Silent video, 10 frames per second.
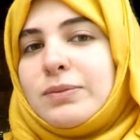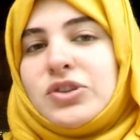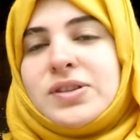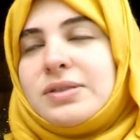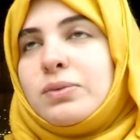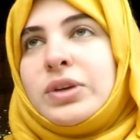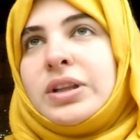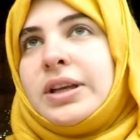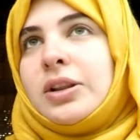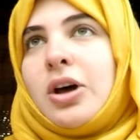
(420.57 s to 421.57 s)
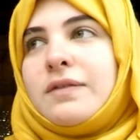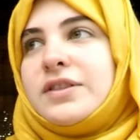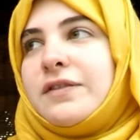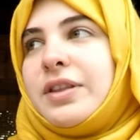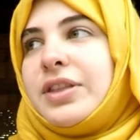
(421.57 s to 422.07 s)
just really a lot of
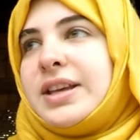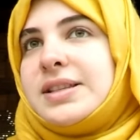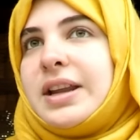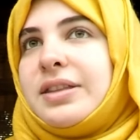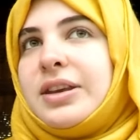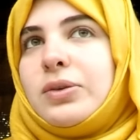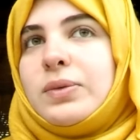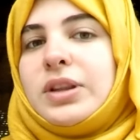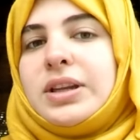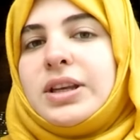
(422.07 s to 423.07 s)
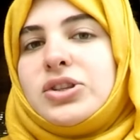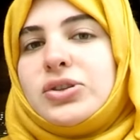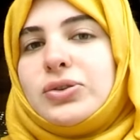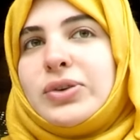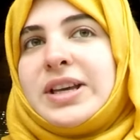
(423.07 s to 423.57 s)
different things. And I think you really need
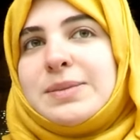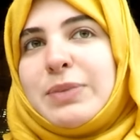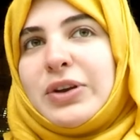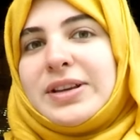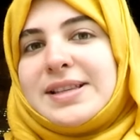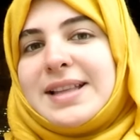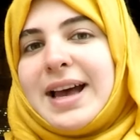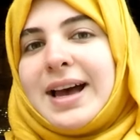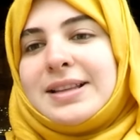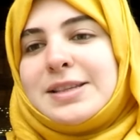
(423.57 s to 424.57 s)
to experience that,